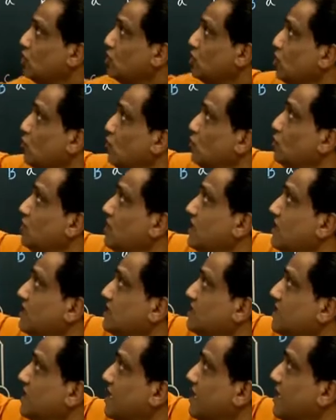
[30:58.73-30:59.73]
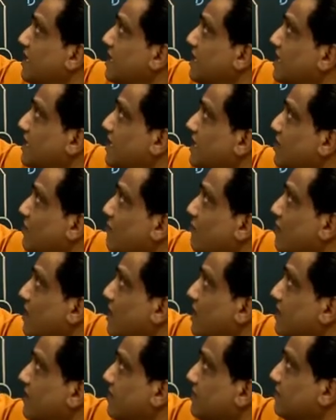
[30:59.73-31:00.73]
through this conducting
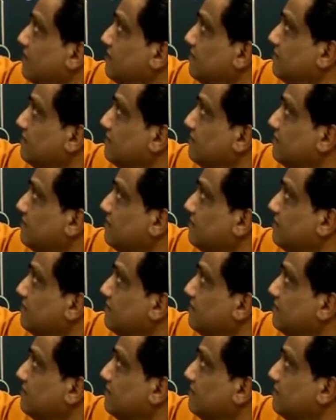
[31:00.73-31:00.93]
wire.